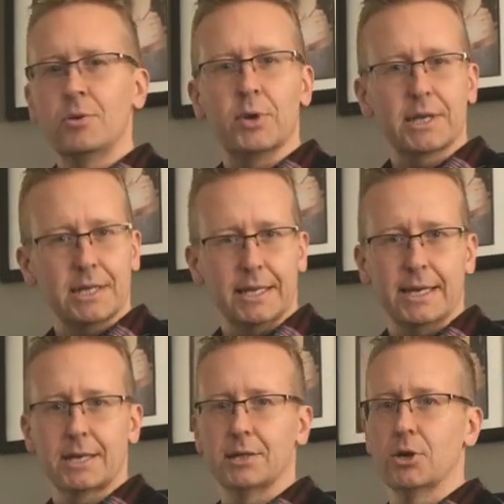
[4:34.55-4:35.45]
with
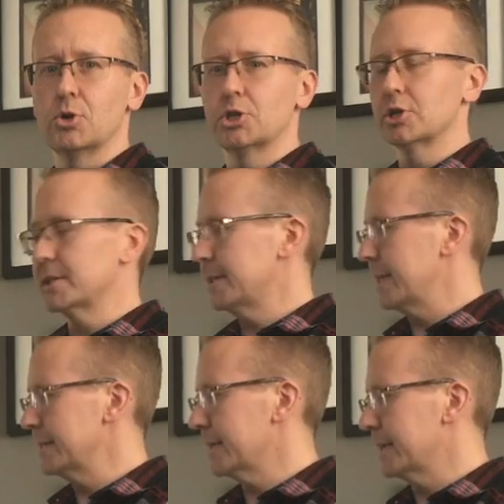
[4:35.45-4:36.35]
clinic closures and
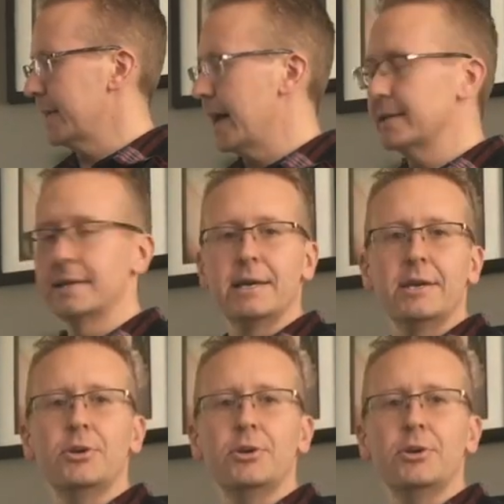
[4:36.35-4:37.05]
things like that,